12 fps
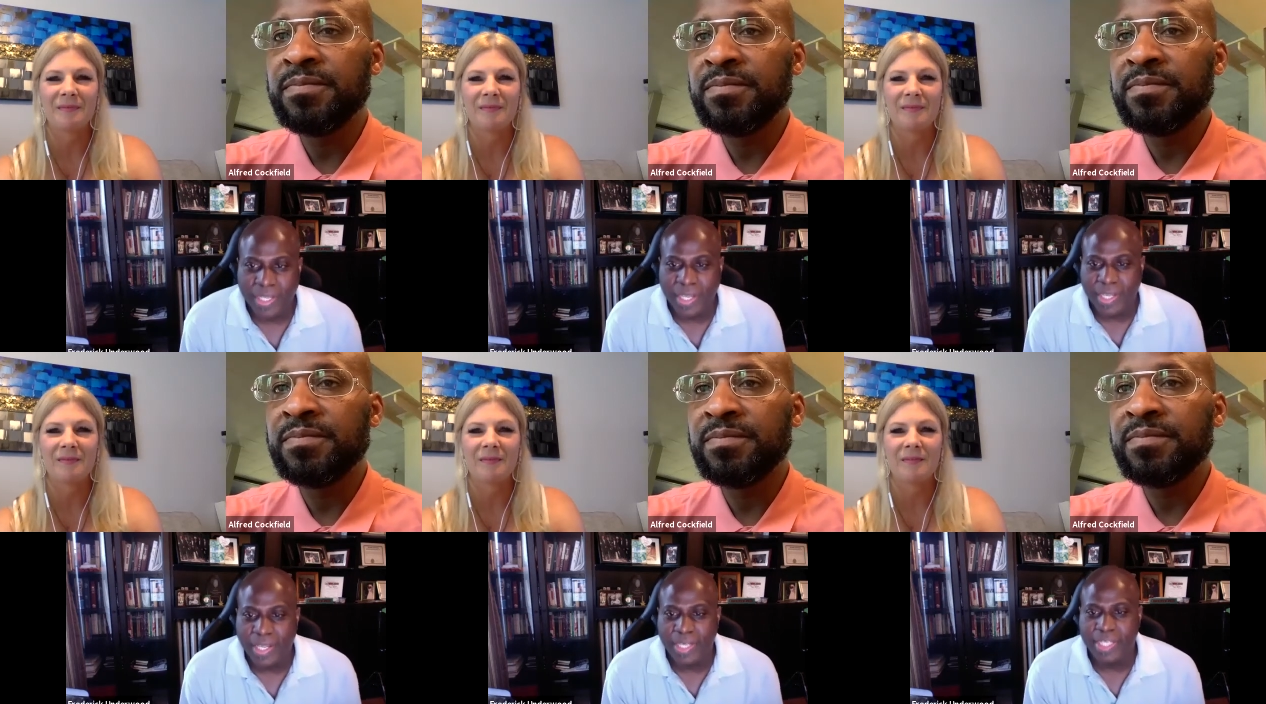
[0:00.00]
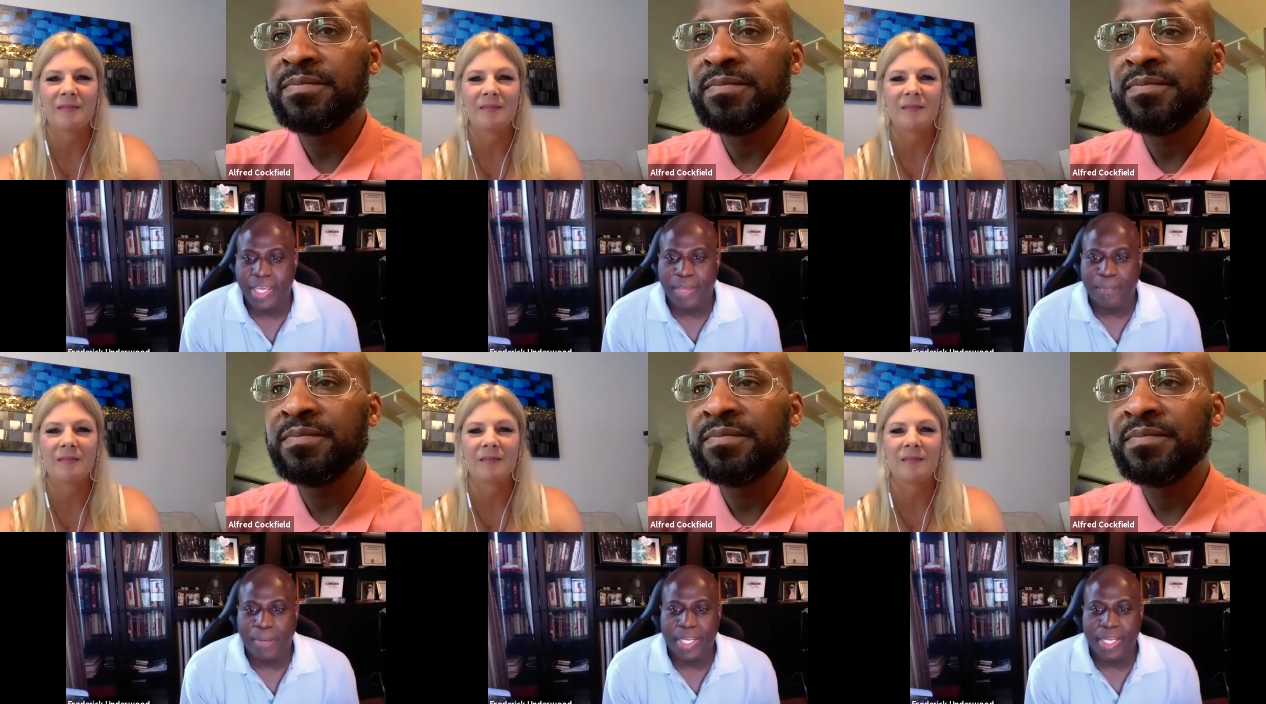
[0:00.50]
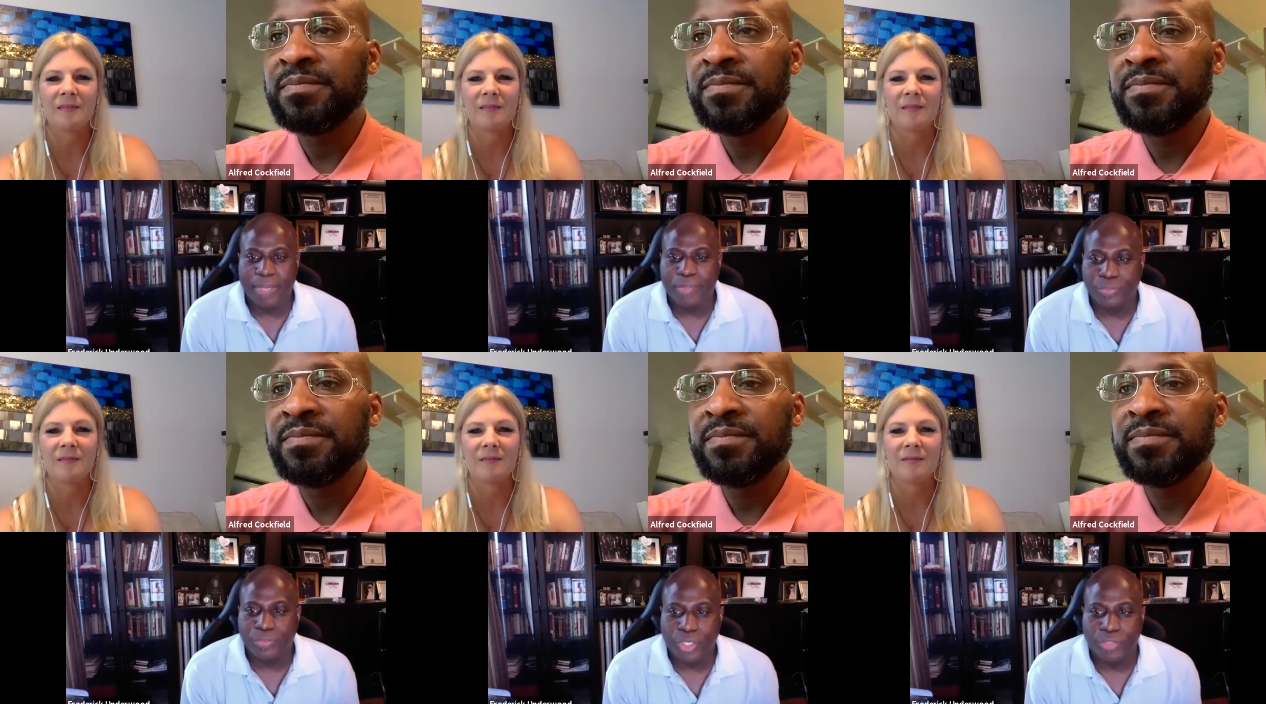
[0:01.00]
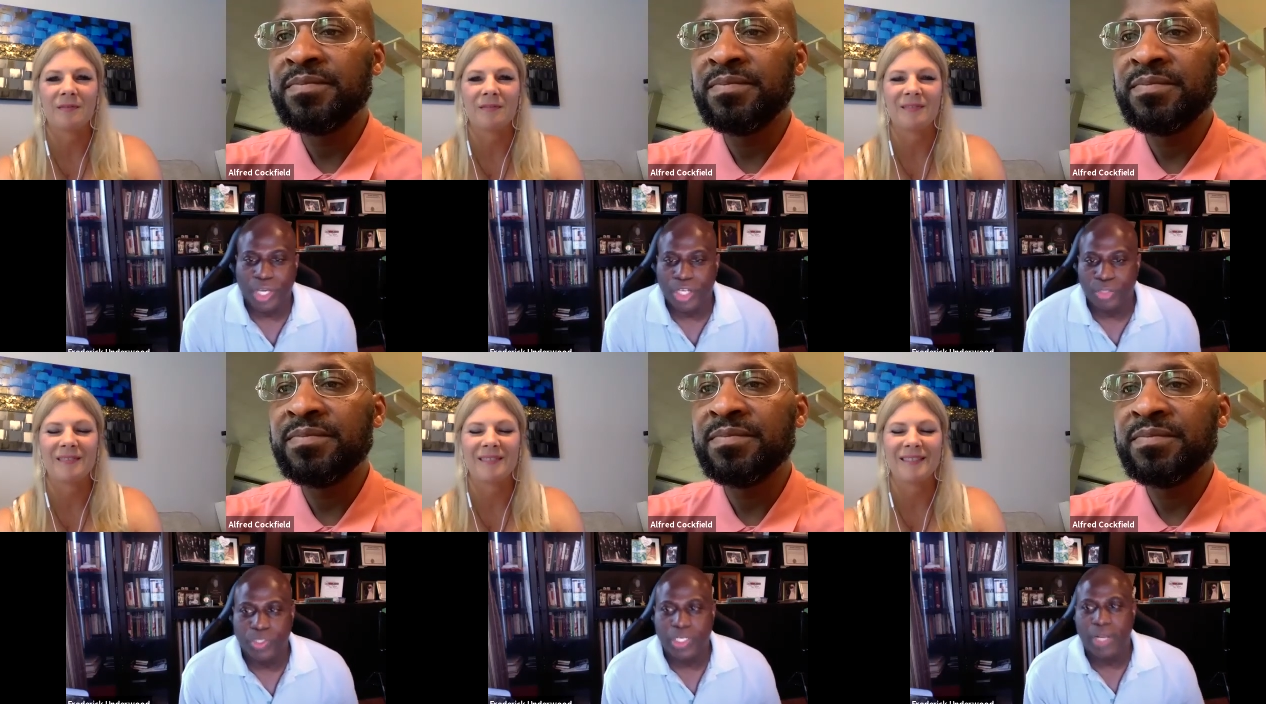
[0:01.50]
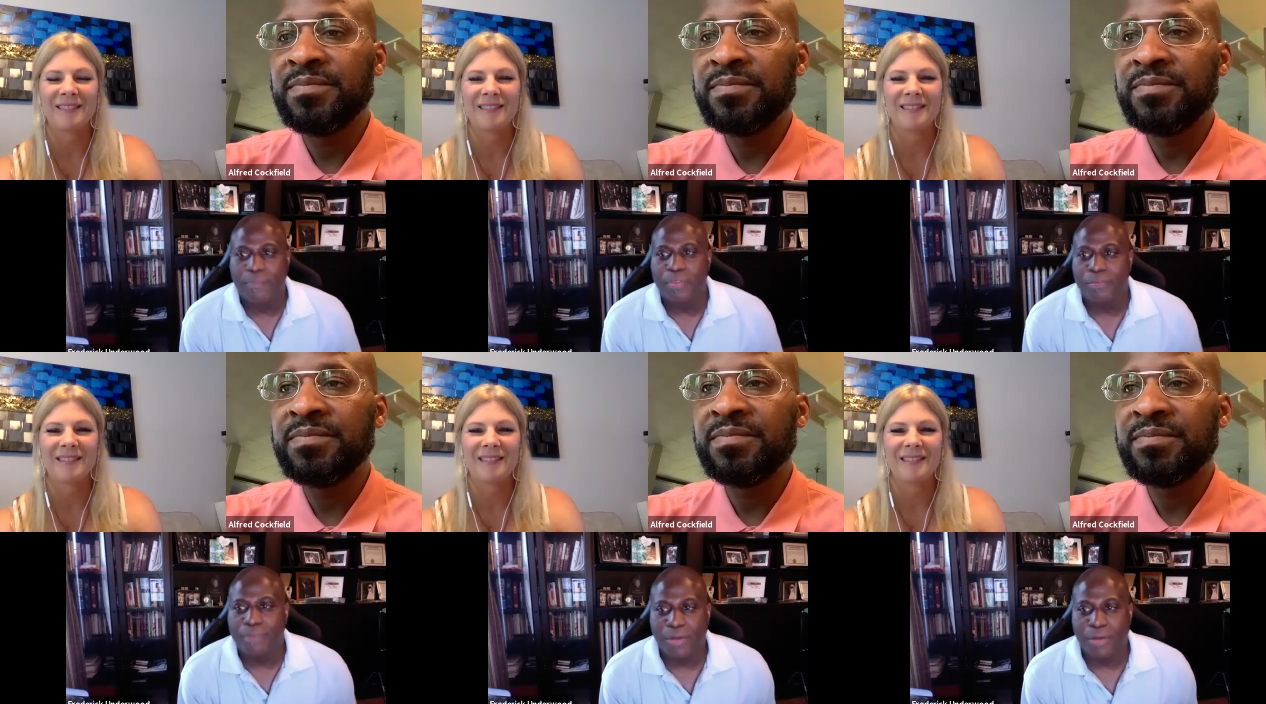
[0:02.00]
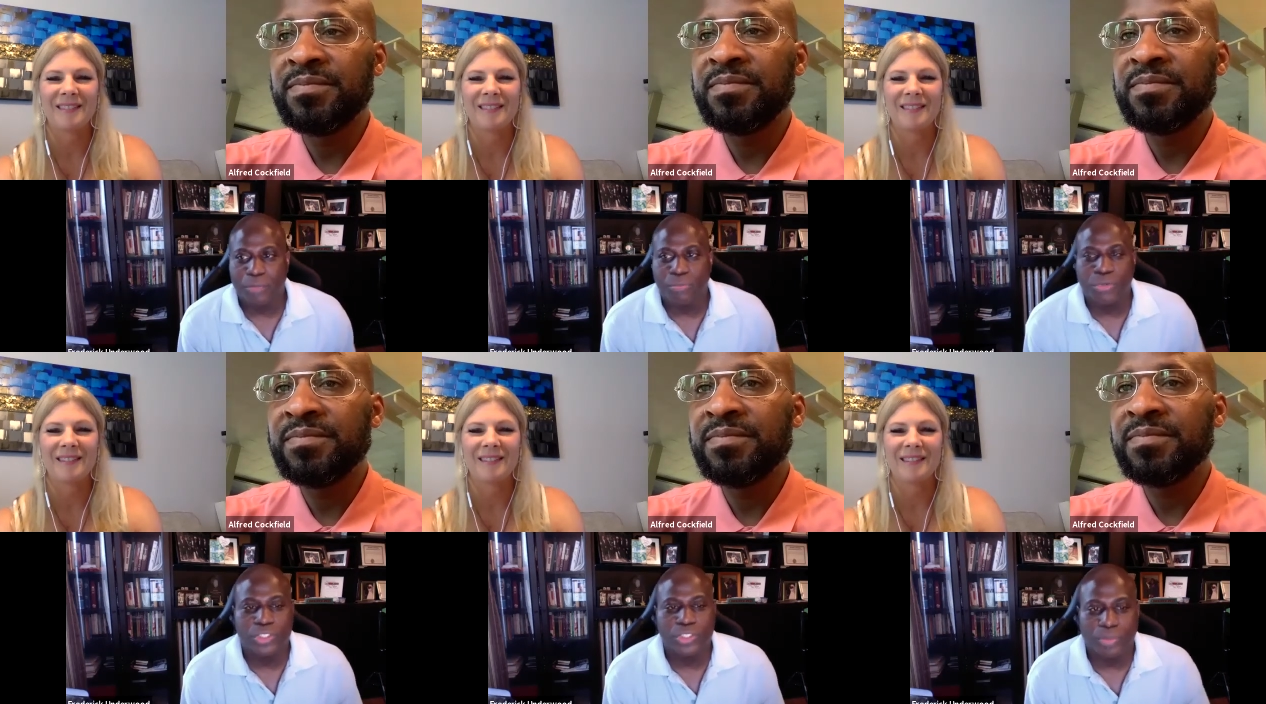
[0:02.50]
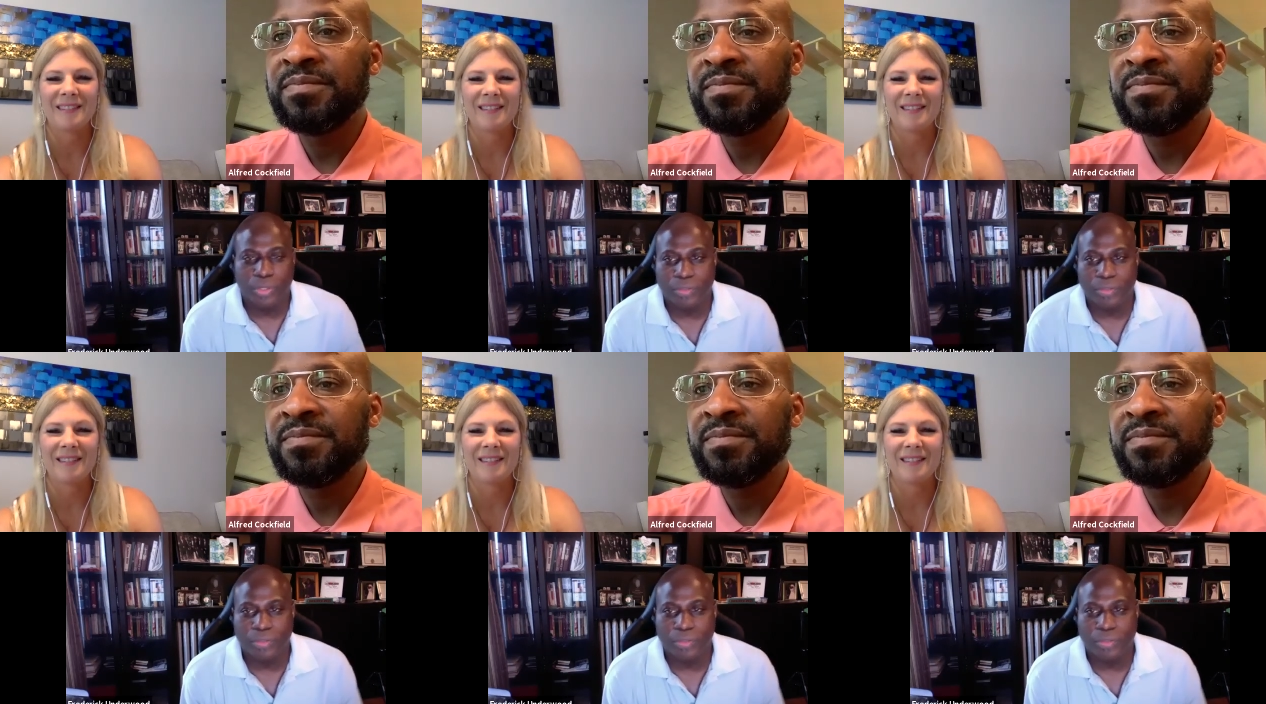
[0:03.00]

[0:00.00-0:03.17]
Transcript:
Speaker 1: and again my name is frederick underwood i'm the founding principal of